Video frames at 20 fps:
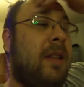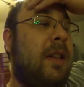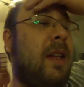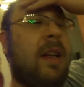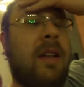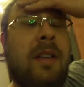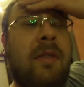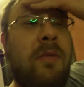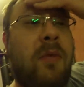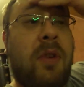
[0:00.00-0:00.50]

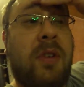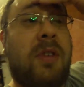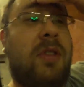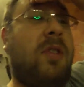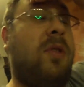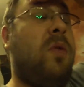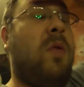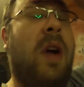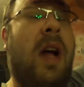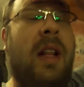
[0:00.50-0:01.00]
That was
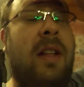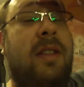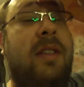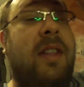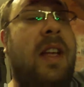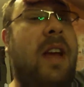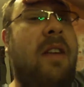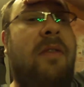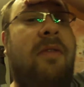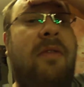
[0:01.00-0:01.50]
too
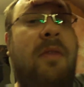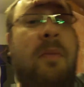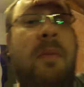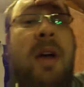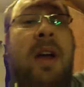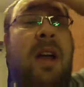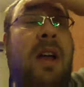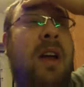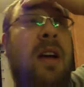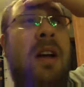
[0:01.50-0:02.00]
unsafe for
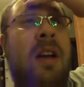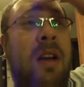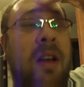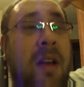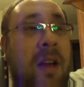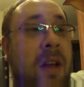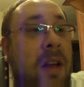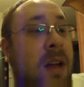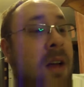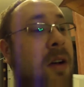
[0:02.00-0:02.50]
my
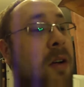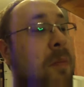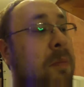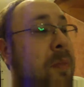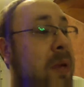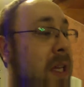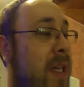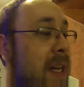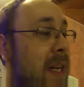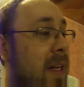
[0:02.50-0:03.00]

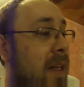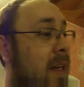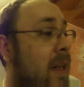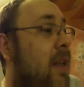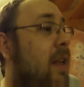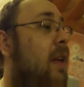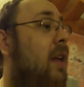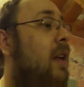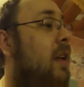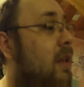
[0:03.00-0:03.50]
opinion,
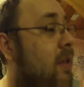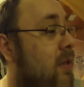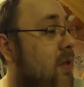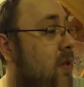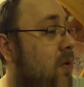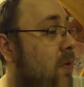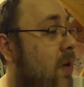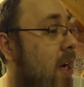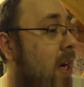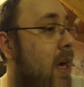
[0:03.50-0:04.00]

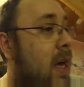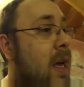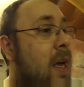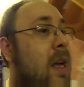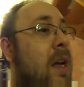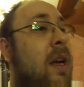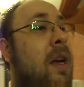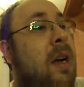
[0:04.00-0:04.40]
so I